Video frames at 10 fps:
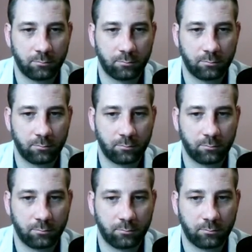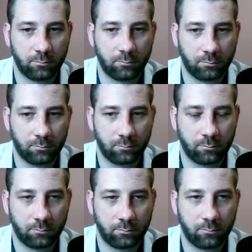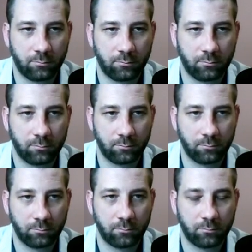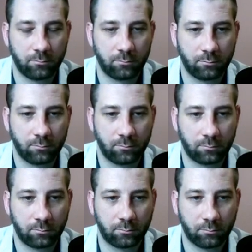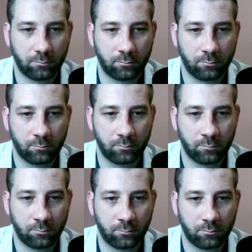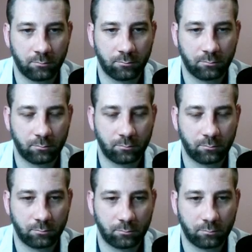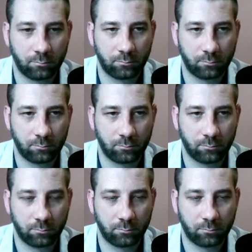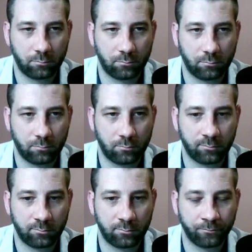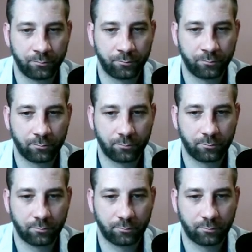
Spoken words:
(not speaking)